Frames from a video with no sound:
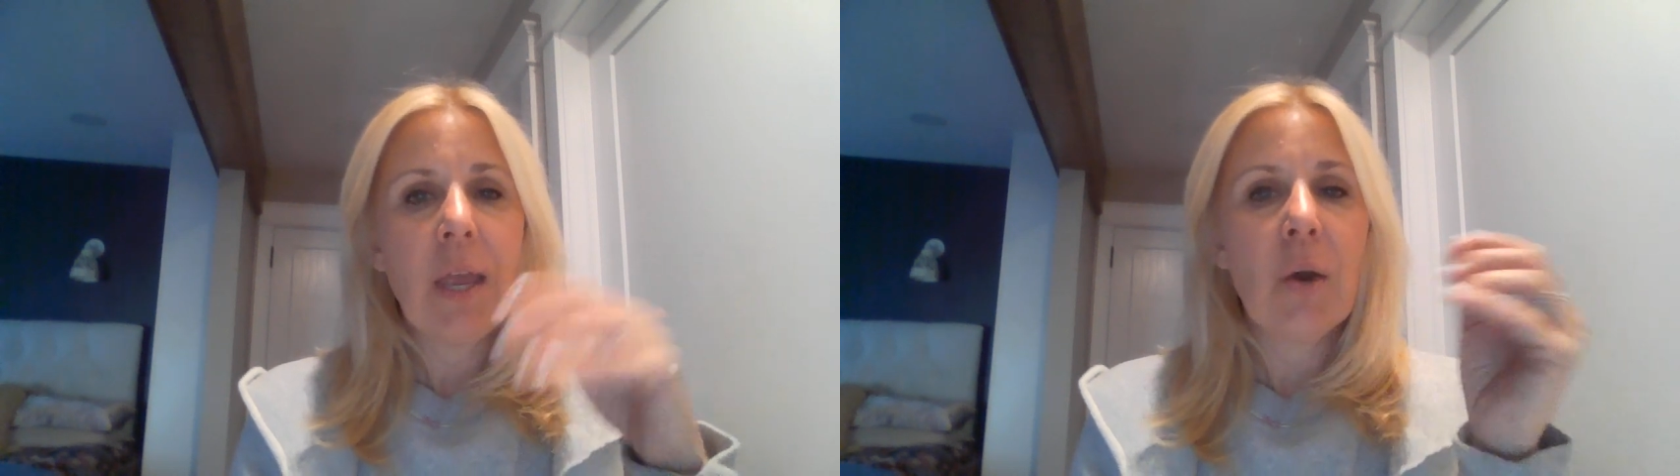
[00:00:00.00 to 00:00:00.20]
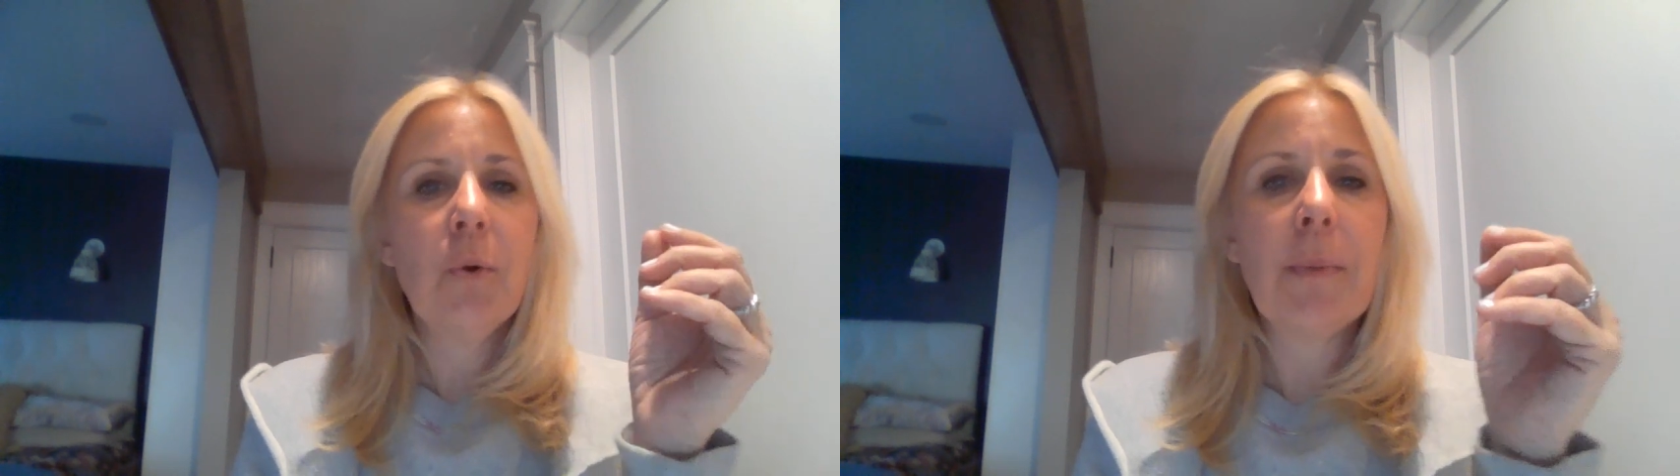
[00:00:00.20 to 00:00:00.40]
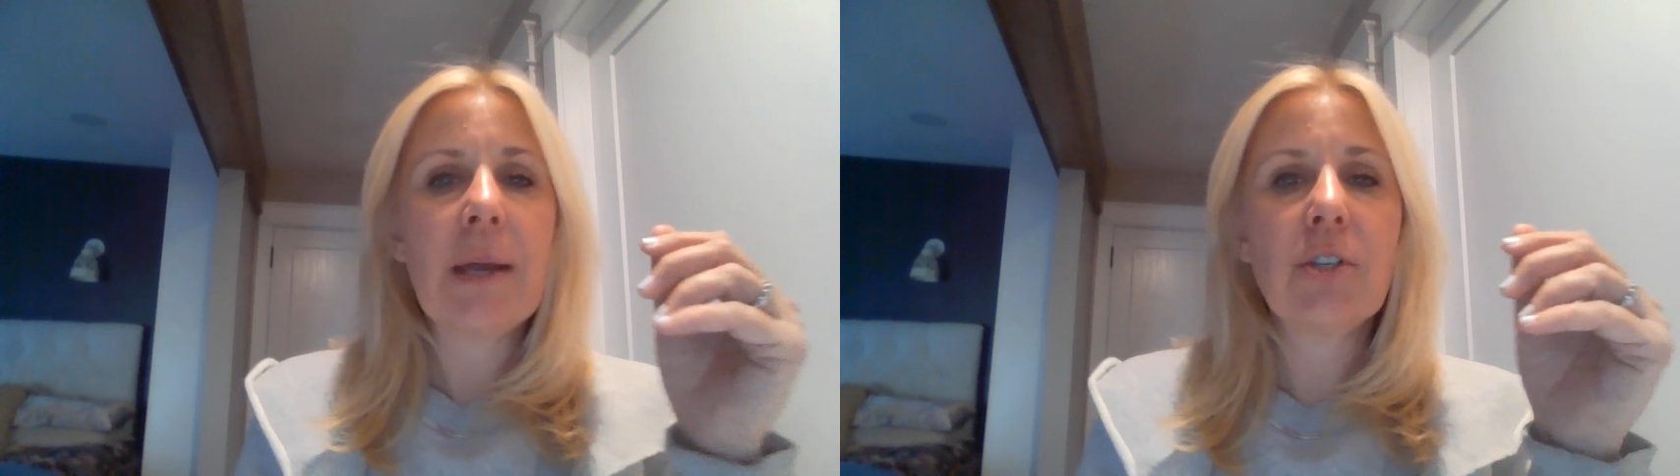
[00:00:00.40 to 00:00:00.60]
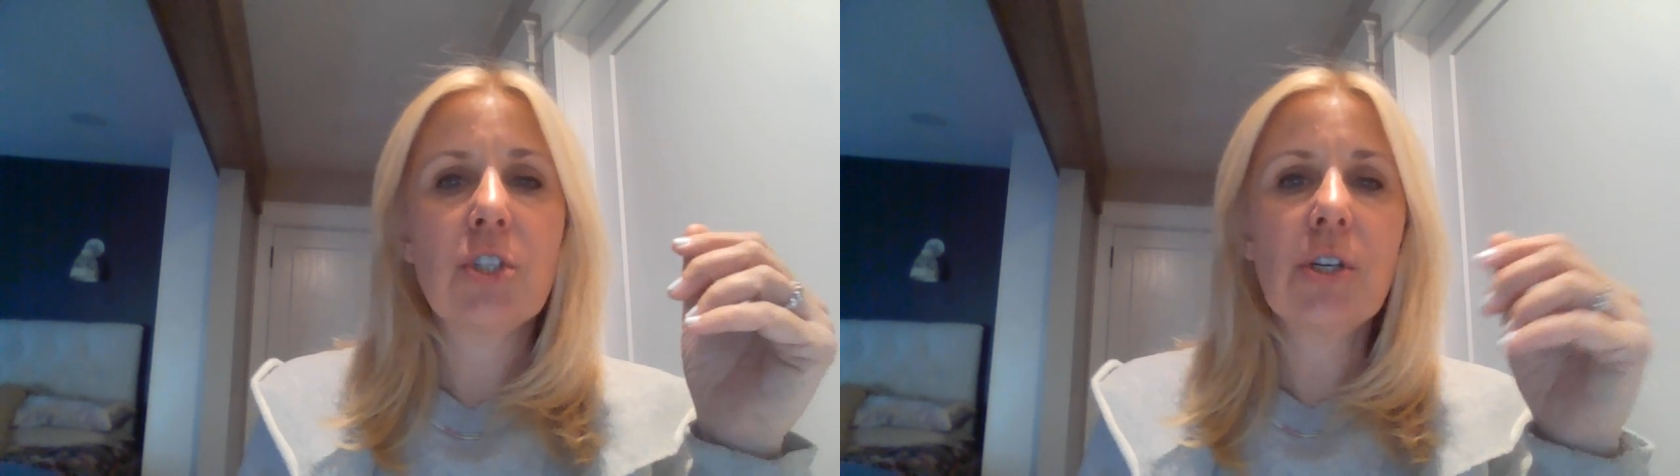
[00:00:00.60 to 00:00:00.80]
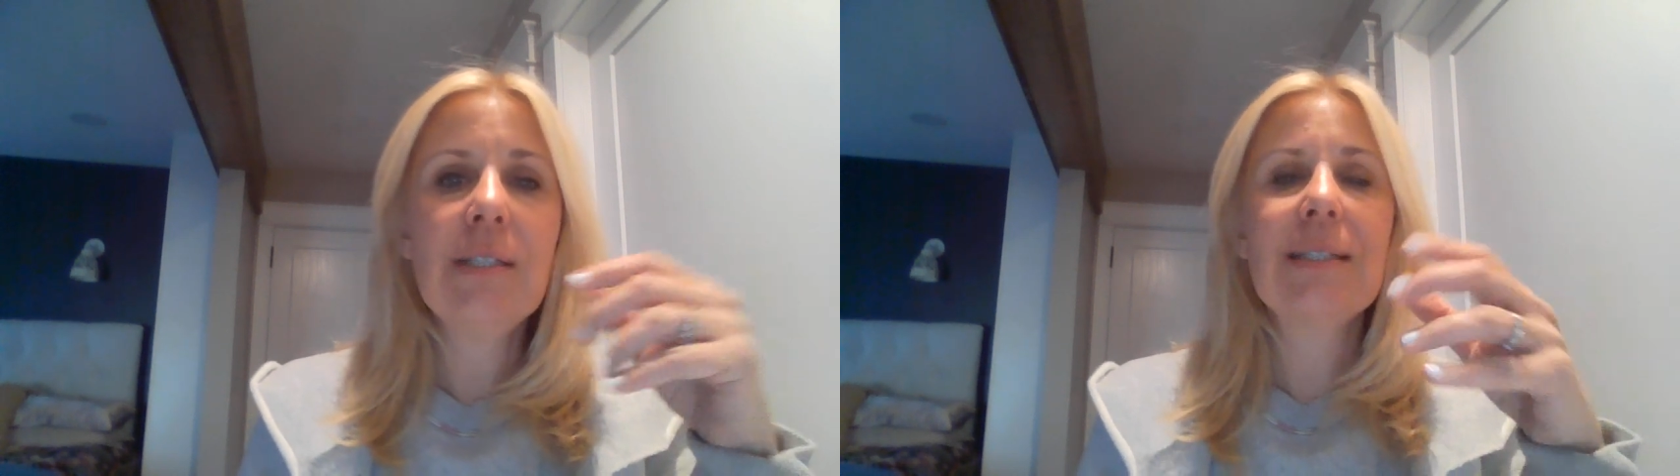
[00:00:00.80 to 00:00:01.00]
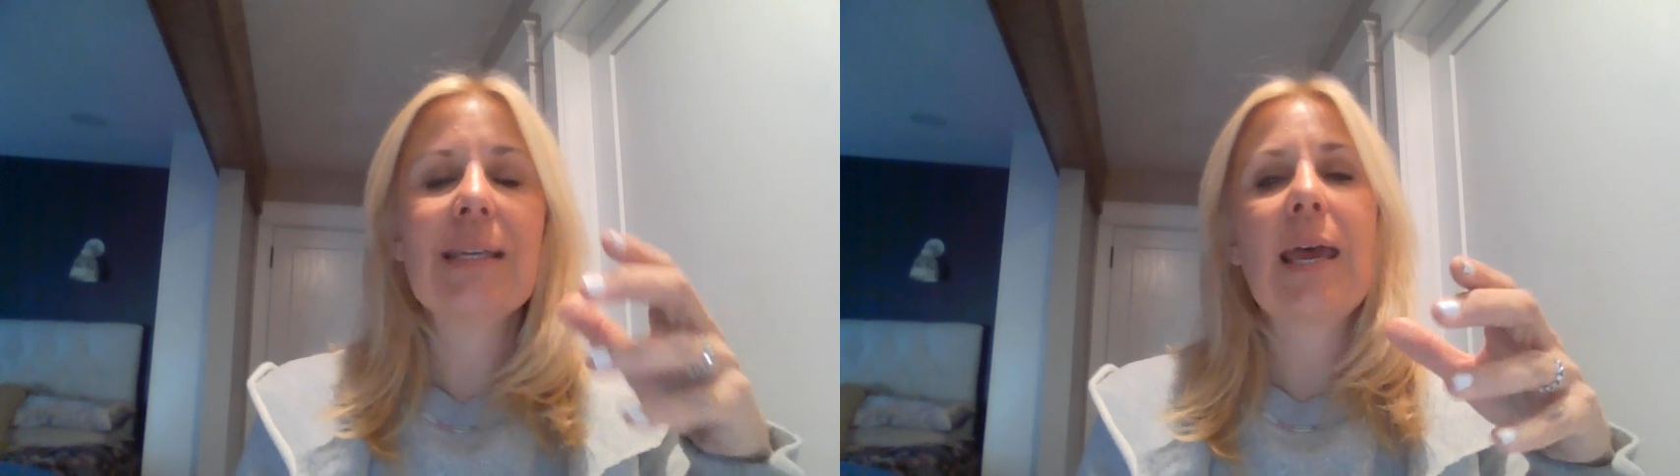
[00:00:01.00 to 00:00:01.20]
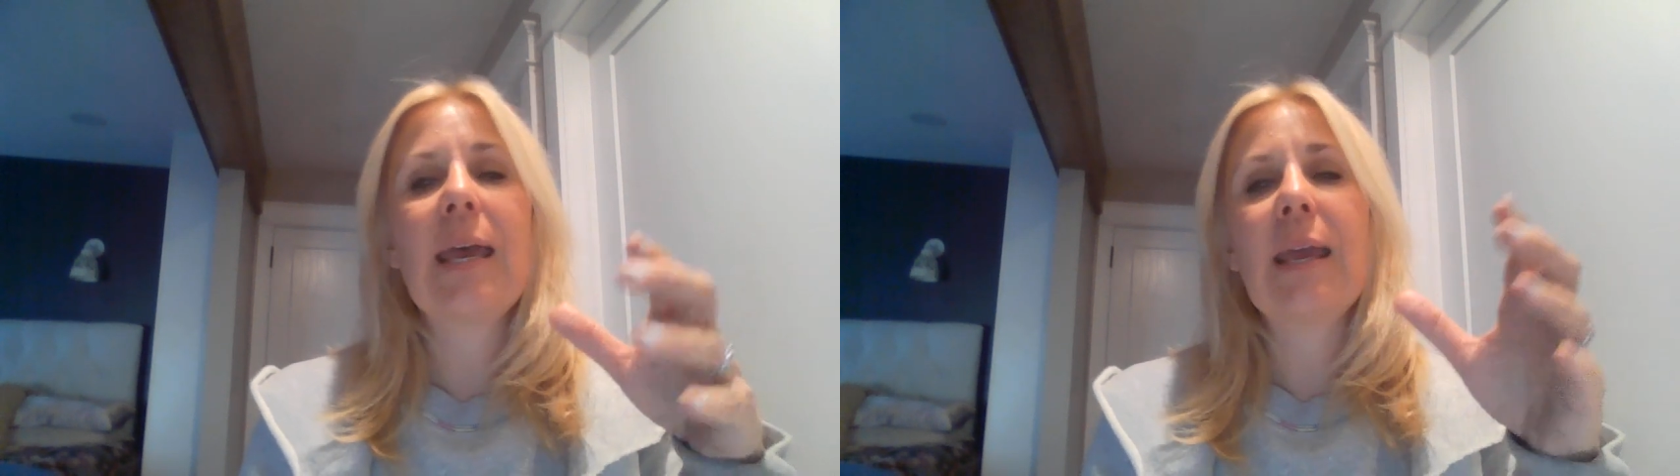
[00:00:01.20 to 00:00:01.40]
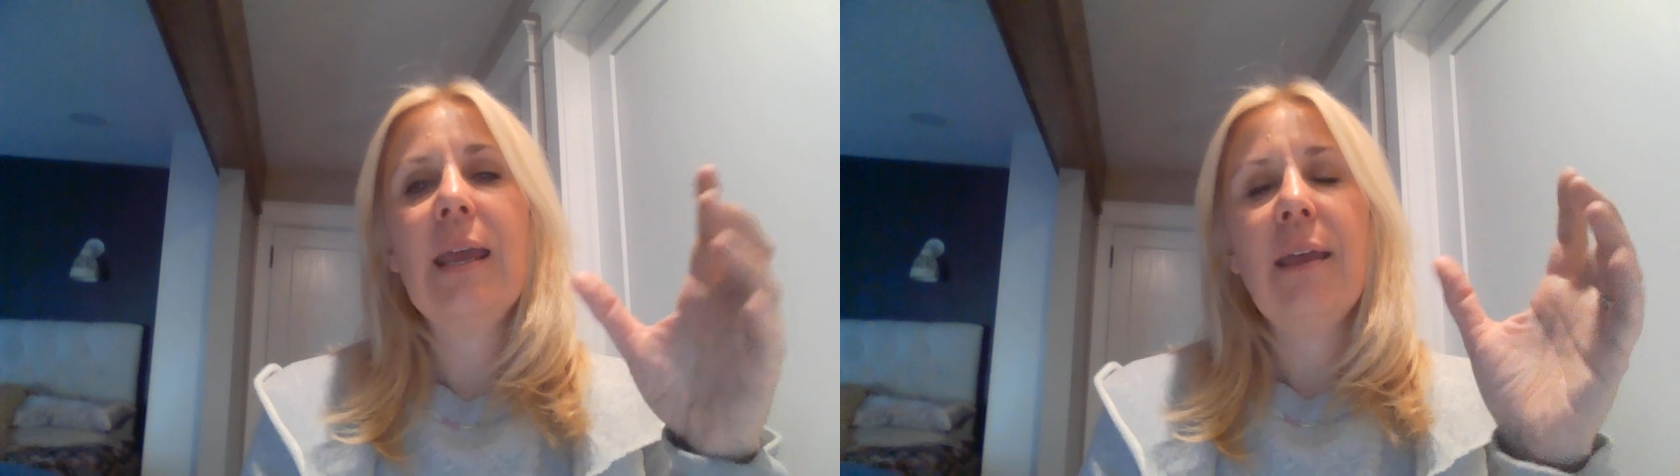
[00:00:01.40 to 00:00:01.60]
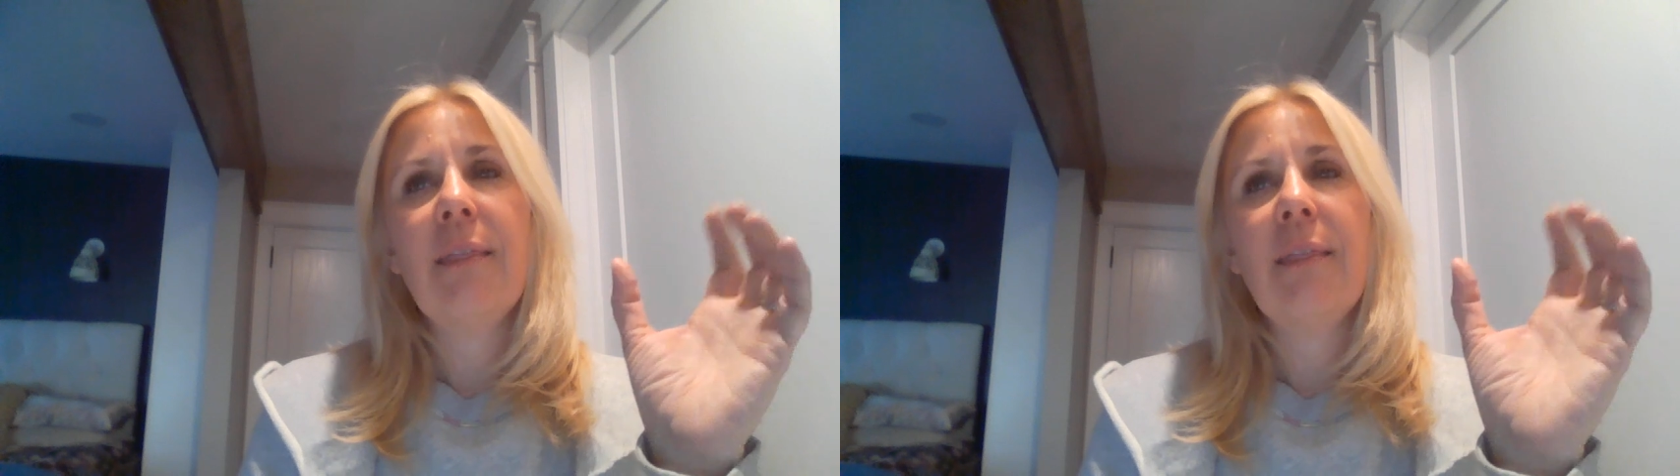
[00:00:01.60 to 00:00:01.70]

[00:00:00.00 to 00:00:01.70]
Oh, I should say